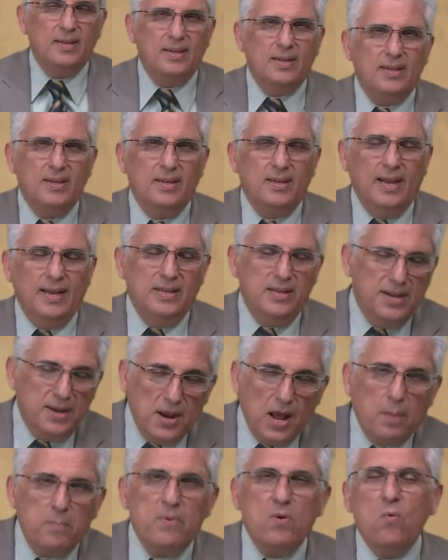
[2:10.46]
And the
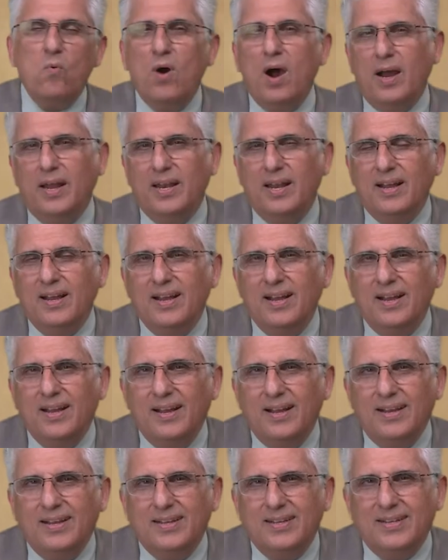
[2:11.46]
number one
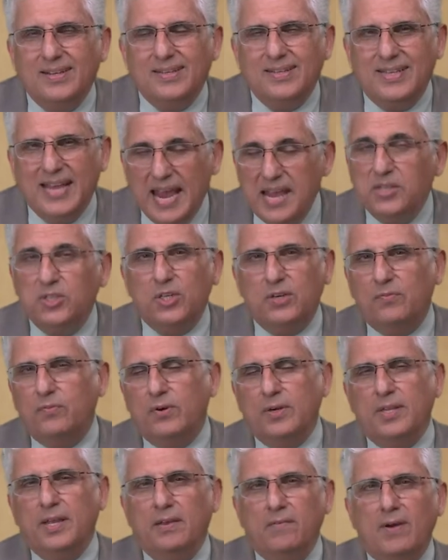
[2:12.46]
danger for
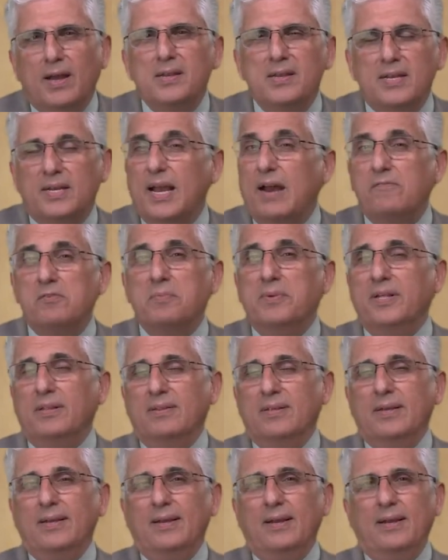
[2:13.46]
the Iranian government
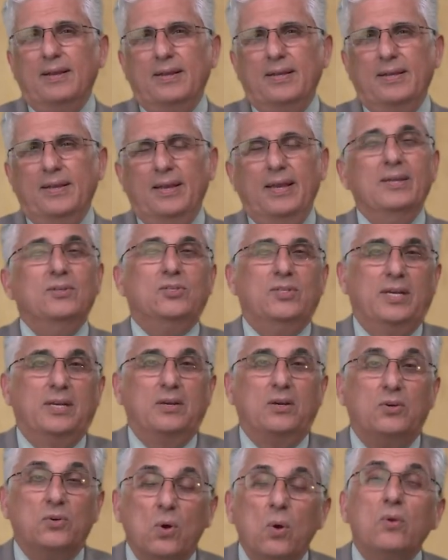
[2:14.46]
is the
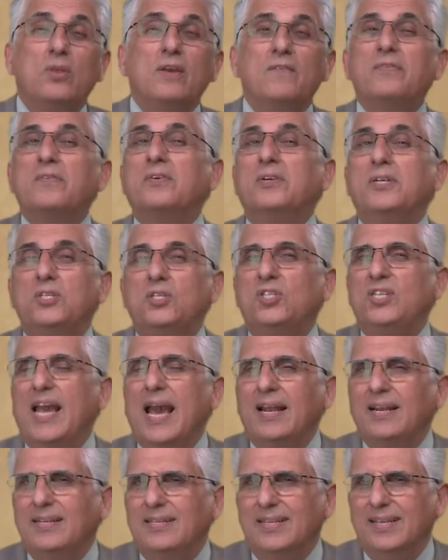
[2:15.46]
growth of
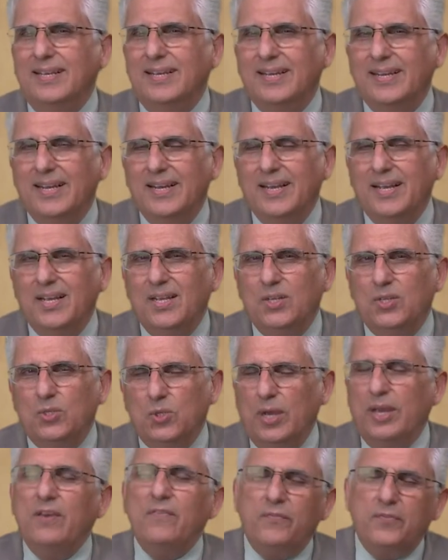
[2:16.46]
Christianity. So
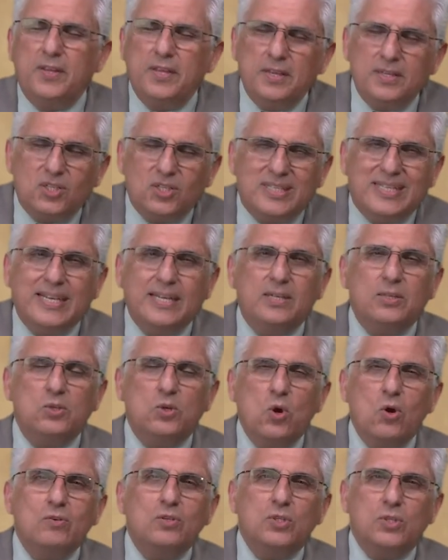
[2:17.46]
if this deal
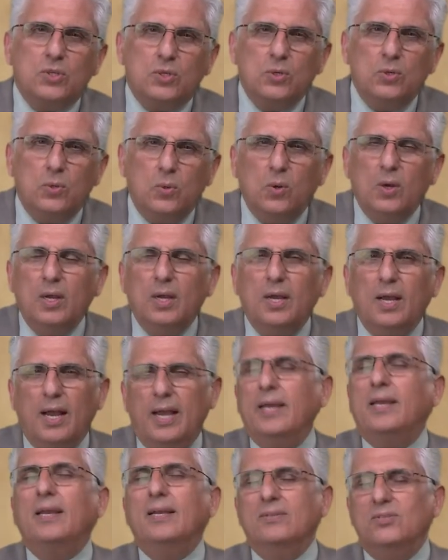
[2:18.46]
goes through, I
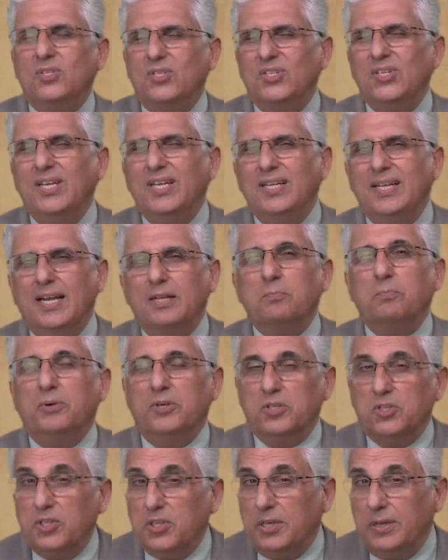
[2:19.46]
can see that
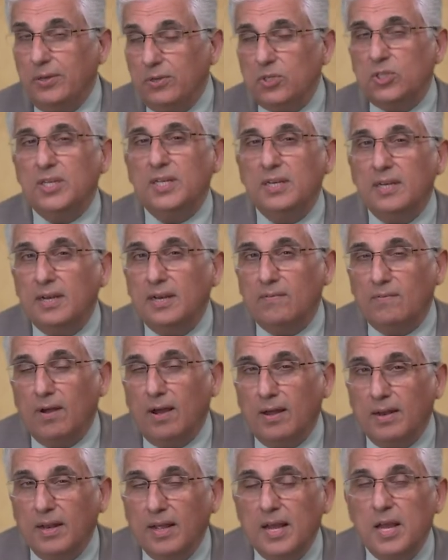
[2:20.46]
persecution in Iran,
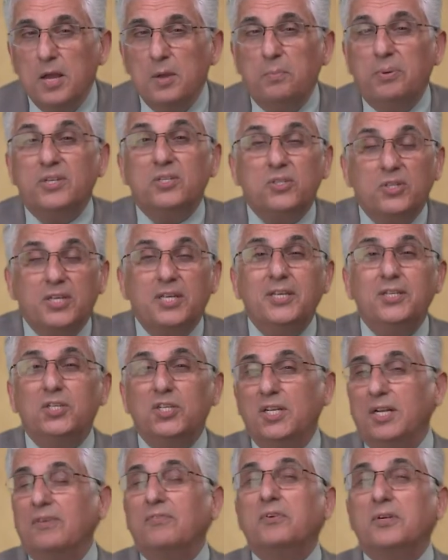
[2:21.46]
persecution
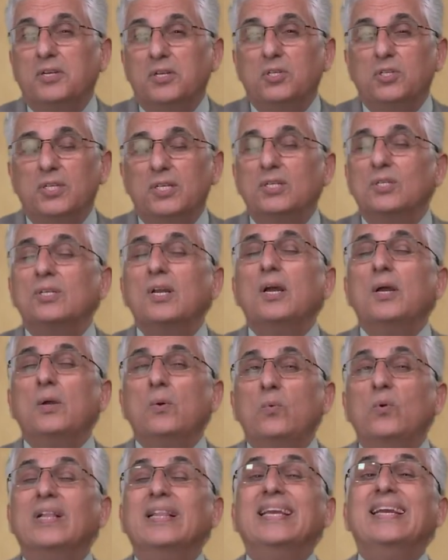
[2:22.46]
of Christians,
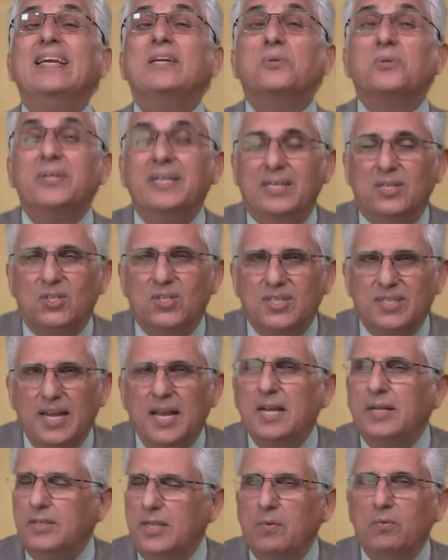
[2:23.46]
will increase.
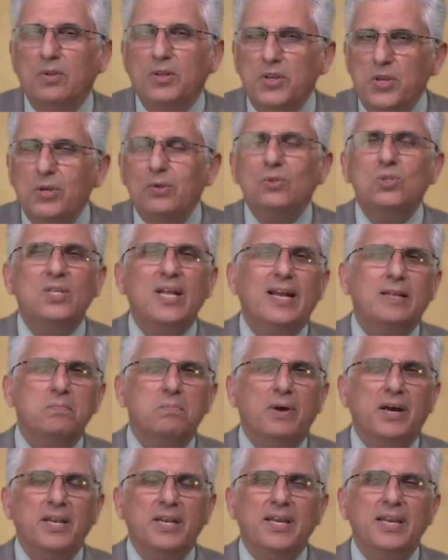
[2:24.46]
They will use that
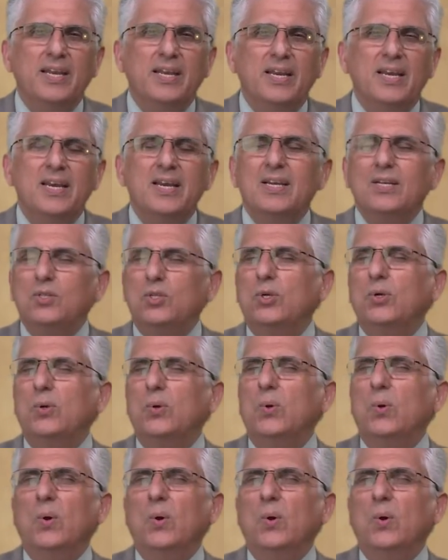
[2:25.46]
money to